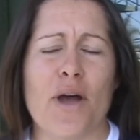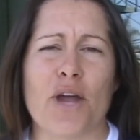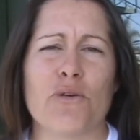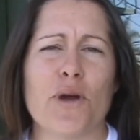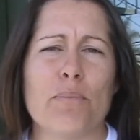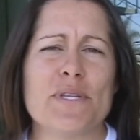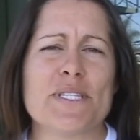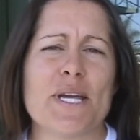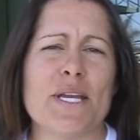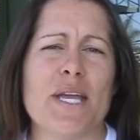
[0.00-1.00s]
I grew up in
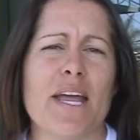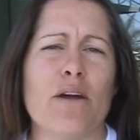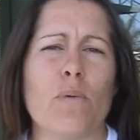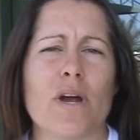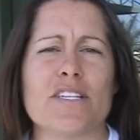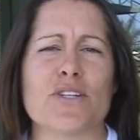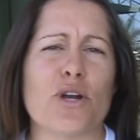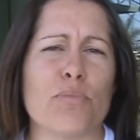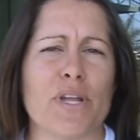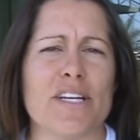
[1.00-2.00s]
San Diego where I
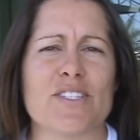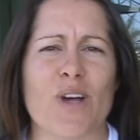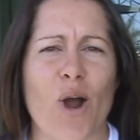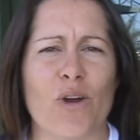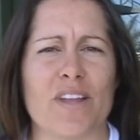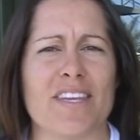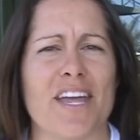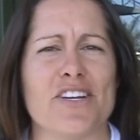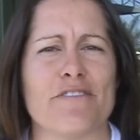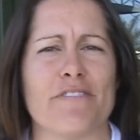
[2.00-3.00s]
started playing soccer at
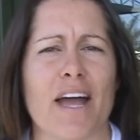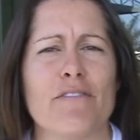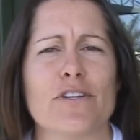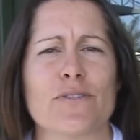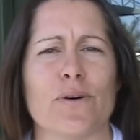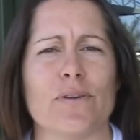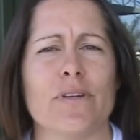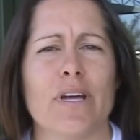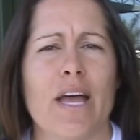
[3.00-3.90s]
the age of five years old,